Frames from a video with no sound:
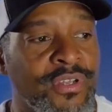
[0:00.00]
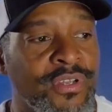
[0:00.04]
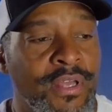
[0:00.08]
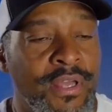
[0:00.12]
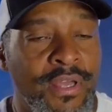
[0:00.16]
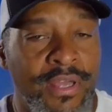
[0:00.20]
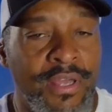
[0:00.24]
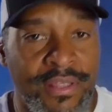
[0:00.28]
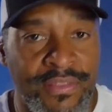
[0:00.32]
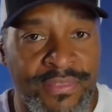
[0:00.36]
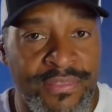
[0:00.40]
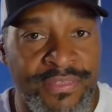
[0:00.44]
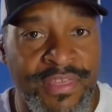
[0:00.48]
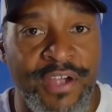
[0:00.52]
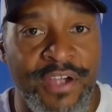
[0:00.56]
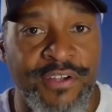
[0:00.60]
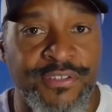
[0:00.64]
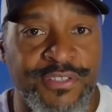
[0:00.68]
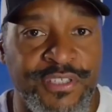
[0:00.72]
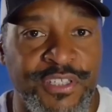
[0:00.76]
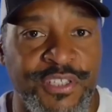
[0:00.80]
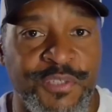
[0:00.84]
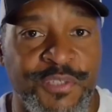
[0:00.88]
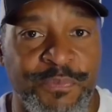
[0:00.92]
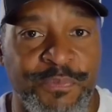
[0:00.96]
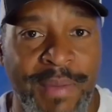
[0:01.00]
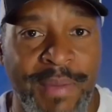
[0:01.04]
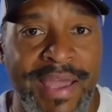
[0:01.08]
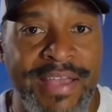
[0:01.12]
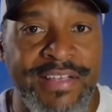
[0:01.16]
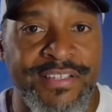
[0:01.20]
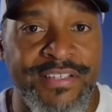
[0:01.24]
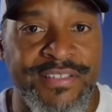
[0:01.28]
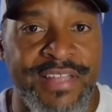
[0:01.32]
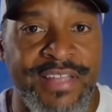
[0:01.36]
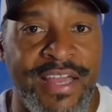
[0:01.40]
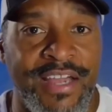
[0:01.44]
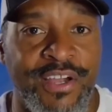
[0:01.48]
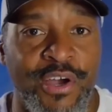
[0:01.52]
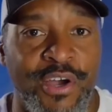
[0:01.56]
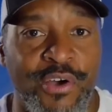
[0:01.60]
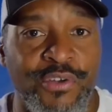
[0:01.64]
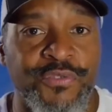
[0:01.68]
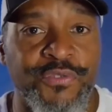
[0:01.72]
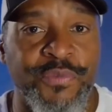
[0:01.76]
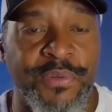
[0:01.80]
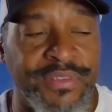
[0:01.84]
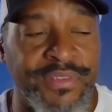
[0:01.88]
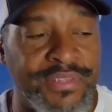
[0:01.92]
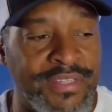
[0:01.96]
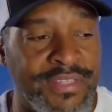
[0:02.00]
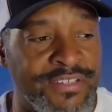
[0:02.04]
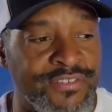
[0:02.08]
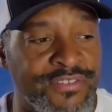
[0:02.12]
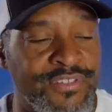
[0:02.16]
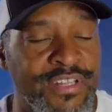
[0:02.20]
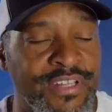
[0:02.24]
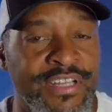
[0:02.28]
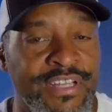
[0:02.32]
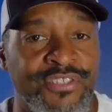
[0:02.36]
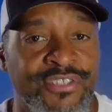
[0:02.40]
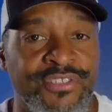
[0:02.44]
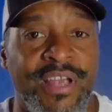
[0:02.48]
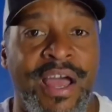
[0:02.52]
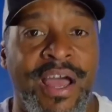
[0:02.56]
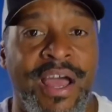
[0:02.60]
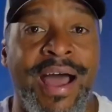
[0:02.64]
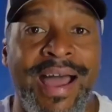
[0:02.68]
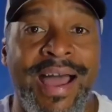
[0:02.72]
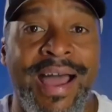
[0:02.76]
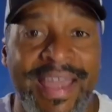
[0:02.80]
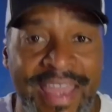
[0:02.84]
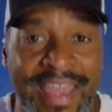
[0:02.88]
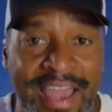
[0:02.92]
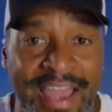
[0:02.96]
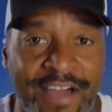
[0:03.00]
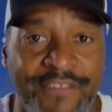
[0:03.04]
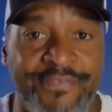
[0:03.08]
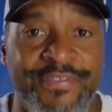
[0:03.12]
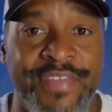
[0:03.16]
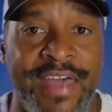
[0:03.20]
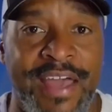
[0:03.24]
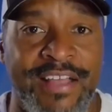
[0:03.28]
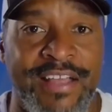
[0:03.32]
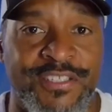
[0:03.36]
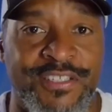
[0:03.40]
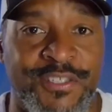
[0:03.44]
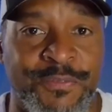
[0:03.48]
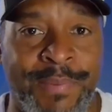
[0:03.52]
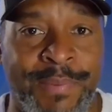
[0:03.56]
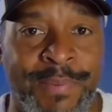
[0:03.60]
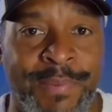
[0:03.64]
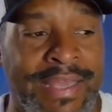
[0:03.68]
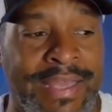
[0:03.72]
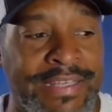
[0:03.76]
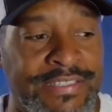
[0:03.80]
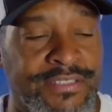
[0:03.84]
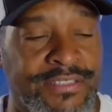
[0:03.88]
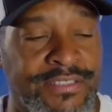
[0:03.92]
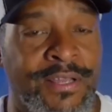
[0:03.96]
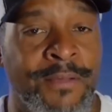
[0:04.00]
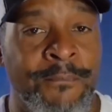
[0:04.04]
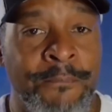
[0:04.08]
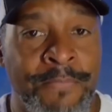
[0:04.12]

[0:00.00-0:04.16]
There's a spice that goes with this dish. I have that spice.